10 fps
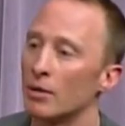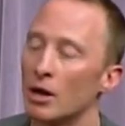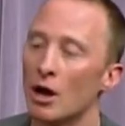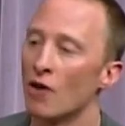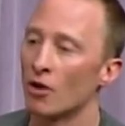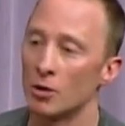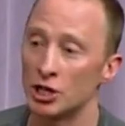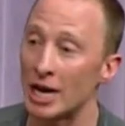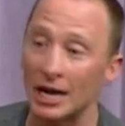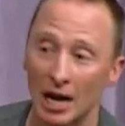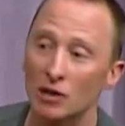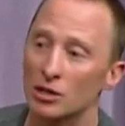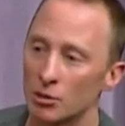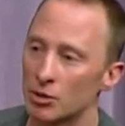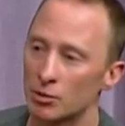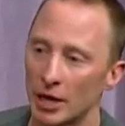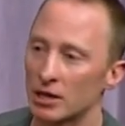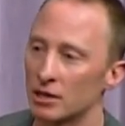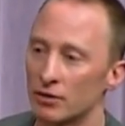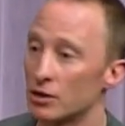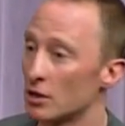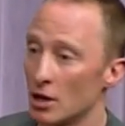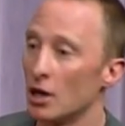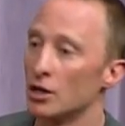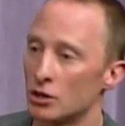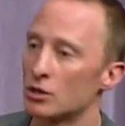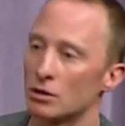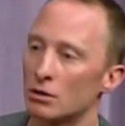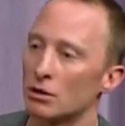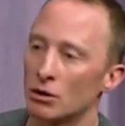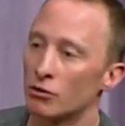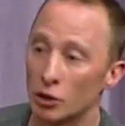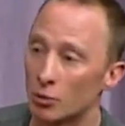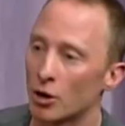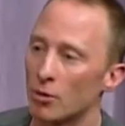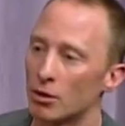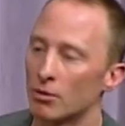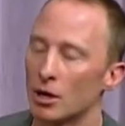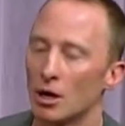And from a genetic counseling perspective, it's just a real problem.